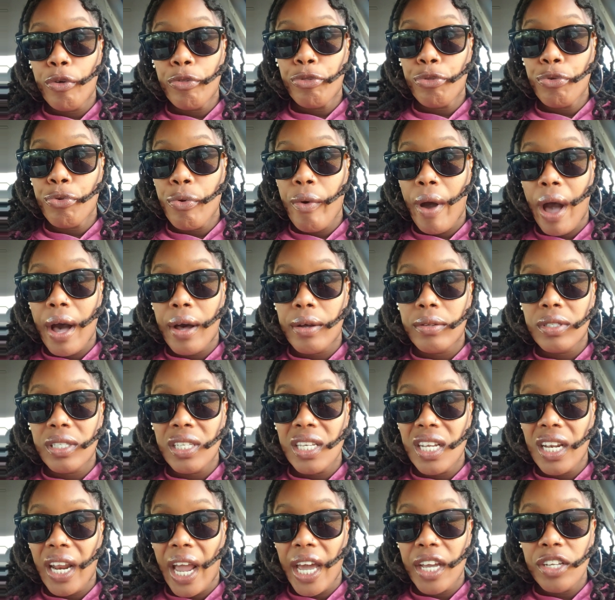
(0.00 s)
Throughout
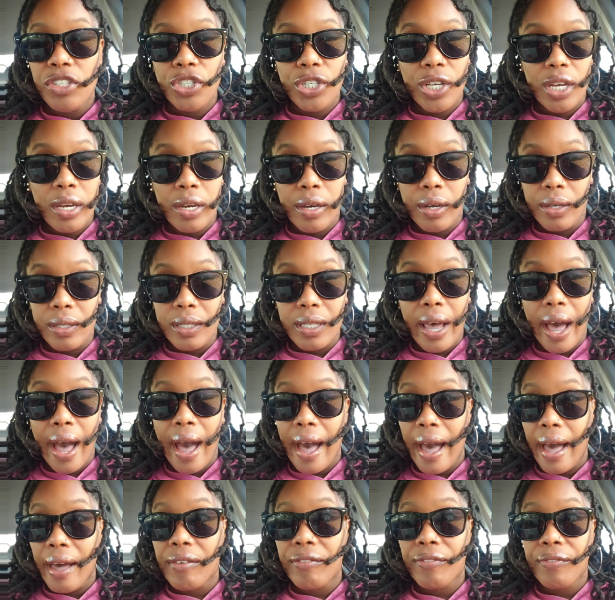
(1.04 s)
teenage years,
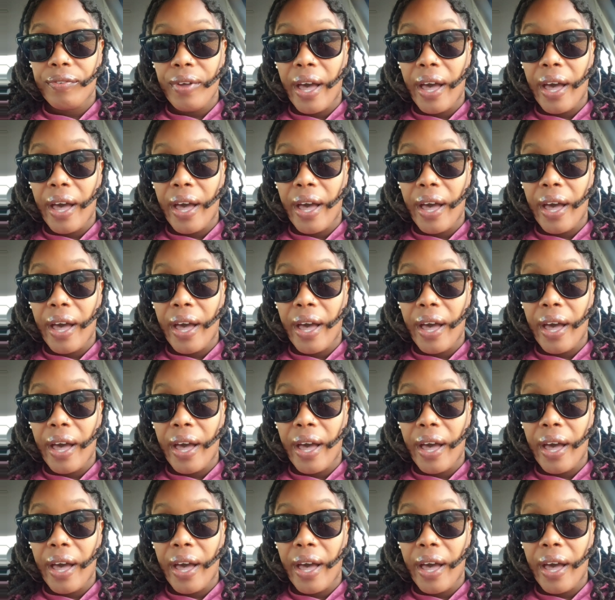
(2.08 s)
I've